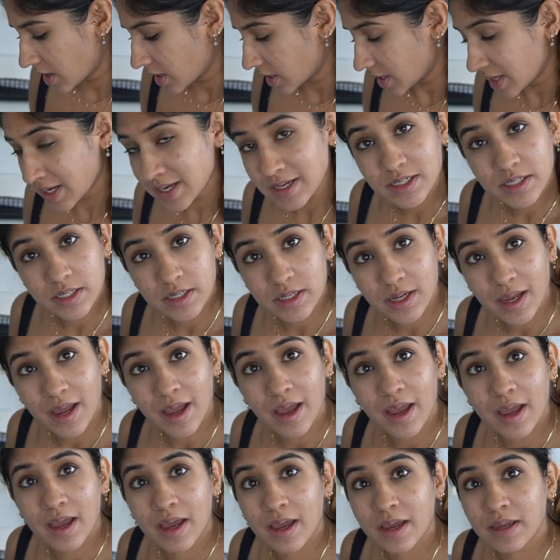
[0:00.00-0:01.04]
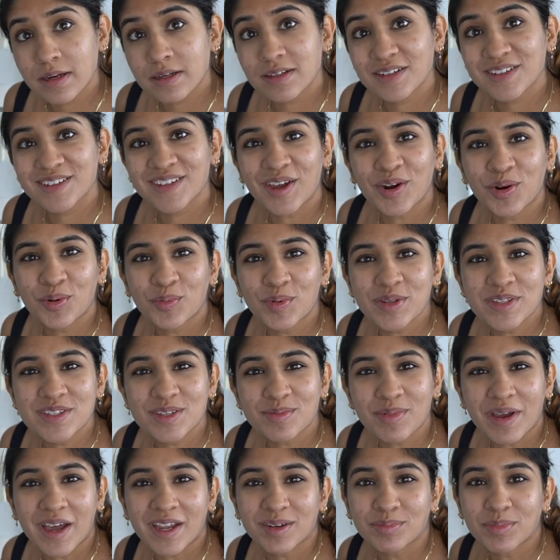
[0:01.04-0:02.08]
eat and get on with
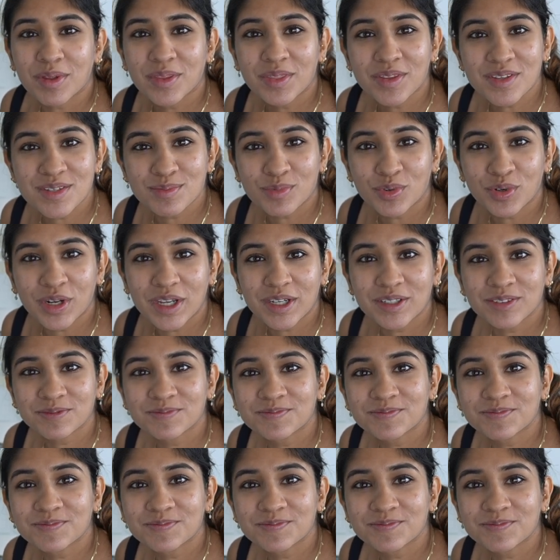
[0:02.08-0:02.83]
some admin this morning.